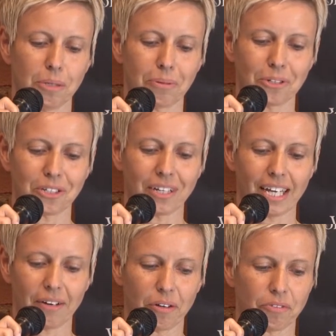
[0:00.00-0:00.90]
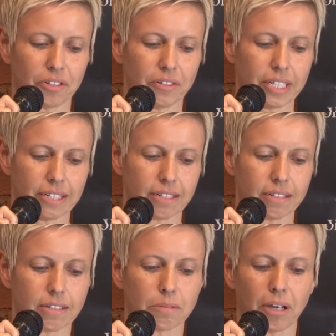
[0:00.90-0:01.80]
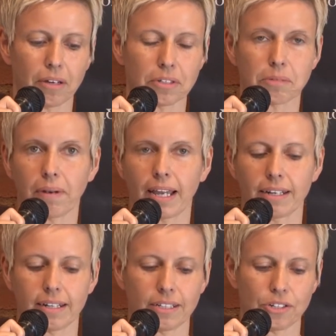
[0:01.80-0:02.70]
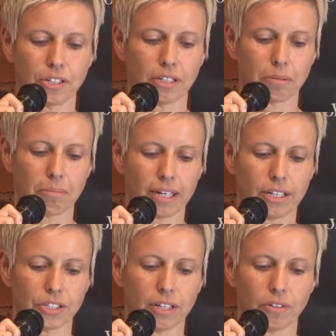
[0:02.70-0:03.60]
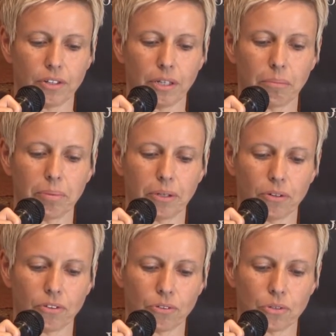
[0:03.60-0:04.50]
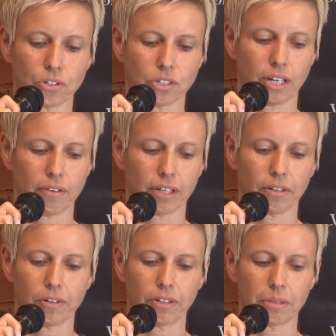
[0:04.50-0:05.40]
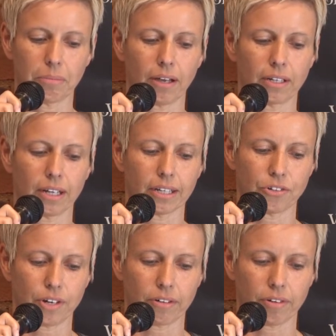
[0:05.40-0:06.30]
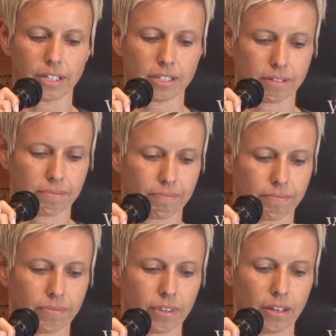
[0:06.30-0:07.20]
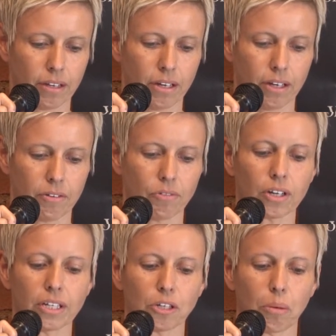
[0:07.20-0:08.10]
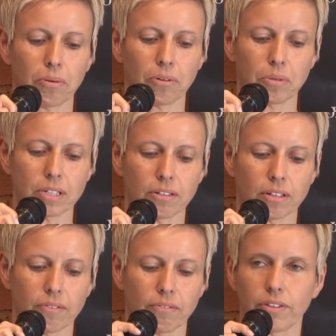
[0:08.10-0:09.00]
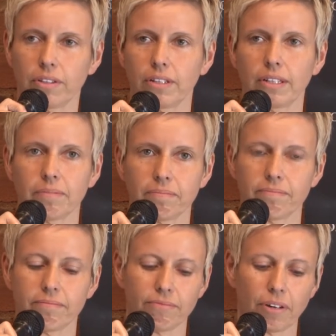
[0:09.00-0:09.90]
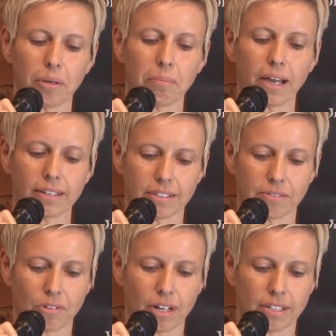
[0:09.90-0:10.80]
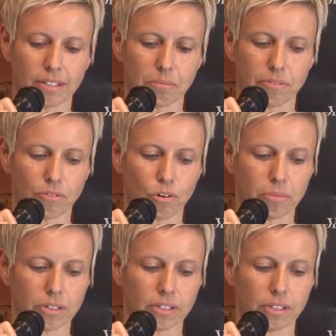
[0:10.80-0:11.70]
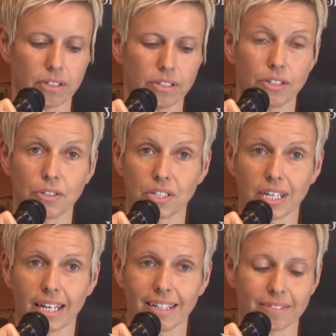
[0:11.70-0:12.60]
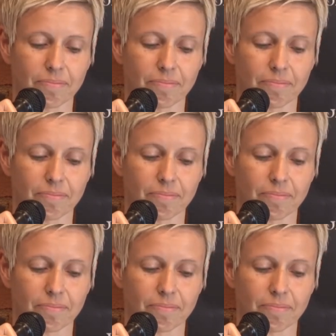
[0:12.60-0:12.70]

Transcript: she pushed her hair over her ears and smiled as blandly as she could manage given the impure thoughts tearing around her mind like a drag race. Rocky Top are always looking for the very best of writers and performers. Do you see?